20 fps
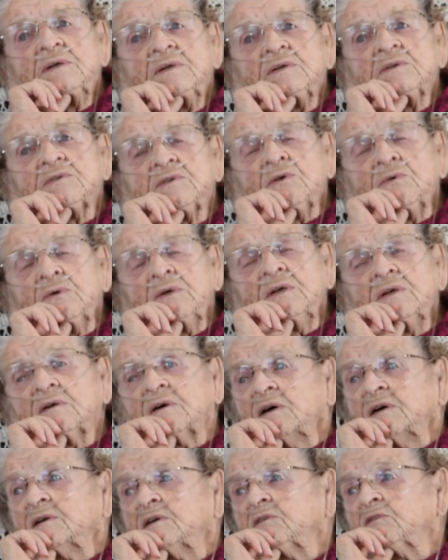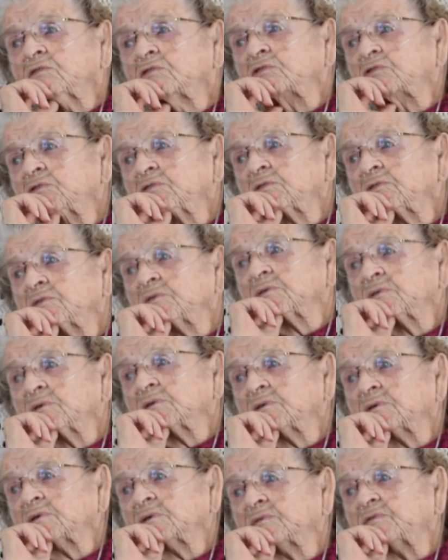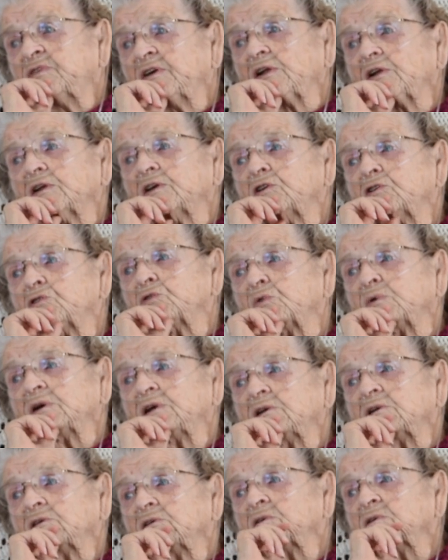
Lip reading: So he kind of fell into it,